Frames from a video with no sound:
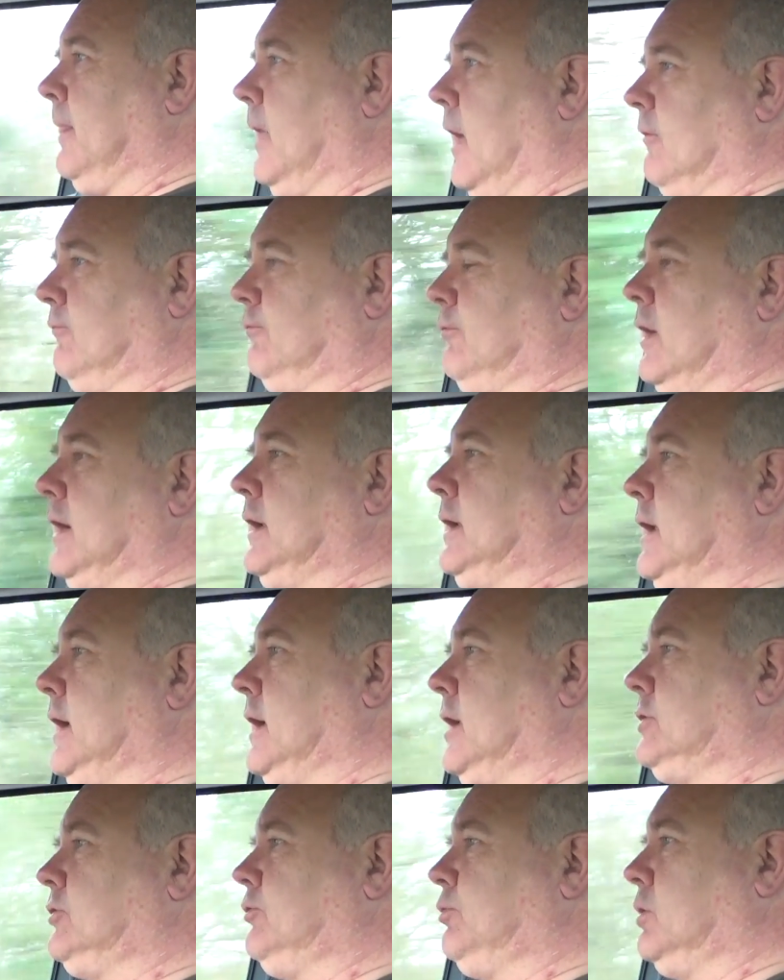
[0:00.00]
And
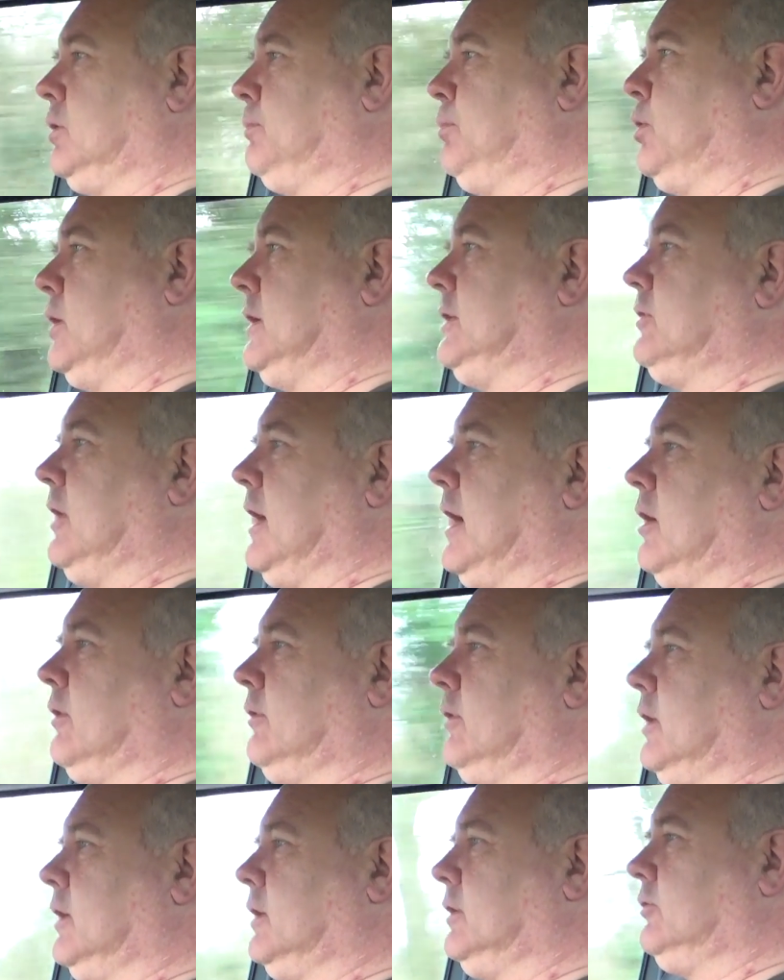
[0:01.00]
finally, I just want to point
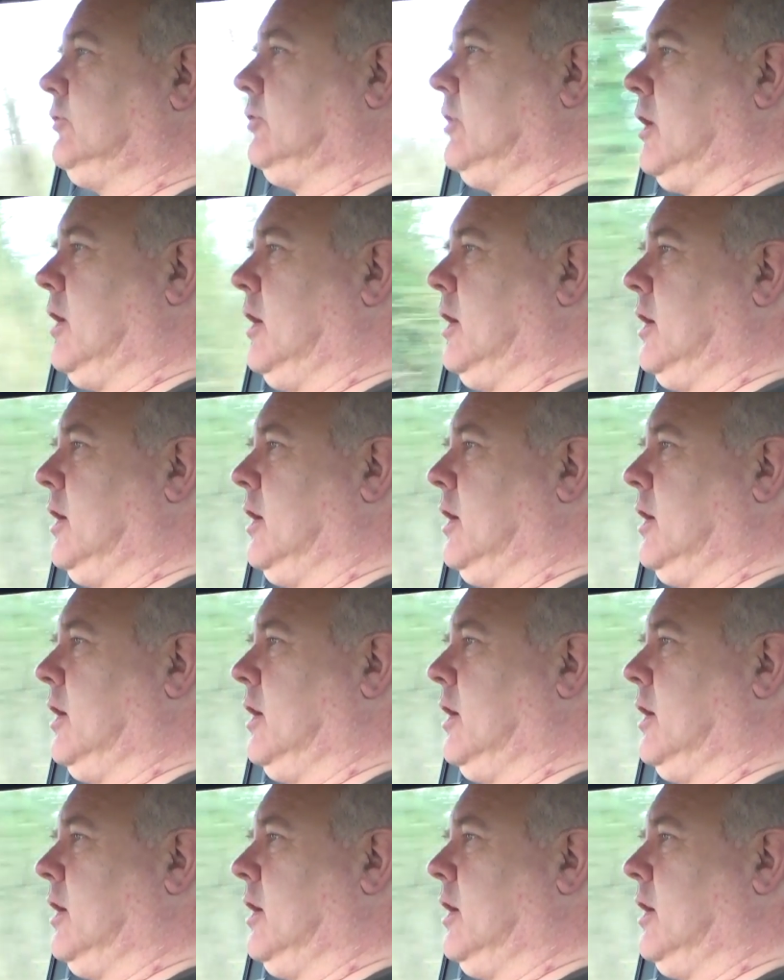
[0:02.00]
out that